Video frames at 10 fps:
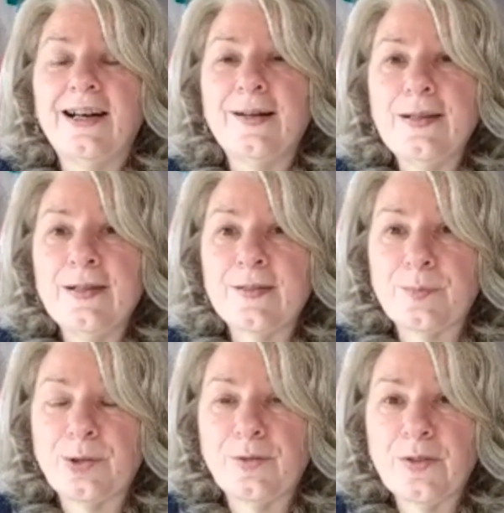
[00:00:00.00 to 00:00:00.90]
It's a
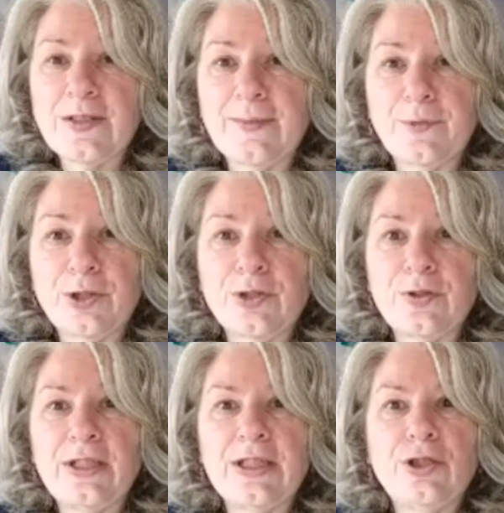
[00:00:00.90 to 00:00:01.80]
perfect
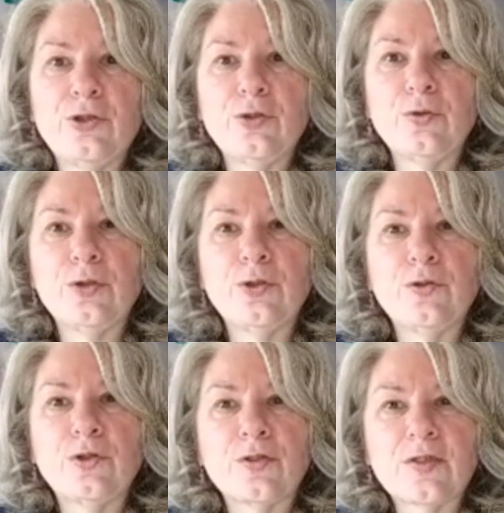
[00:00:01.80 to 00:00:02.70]
opportunity to
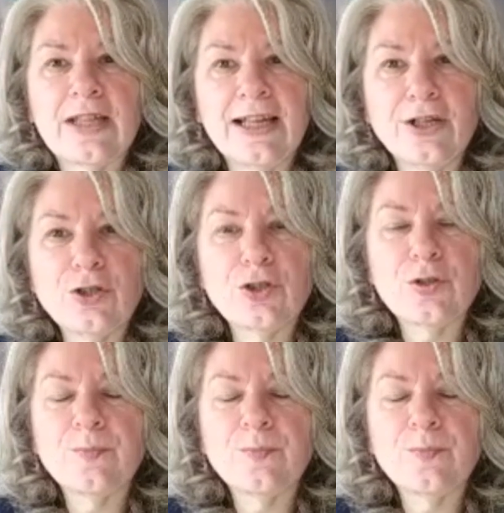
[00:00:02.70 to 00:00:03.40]
use your stash.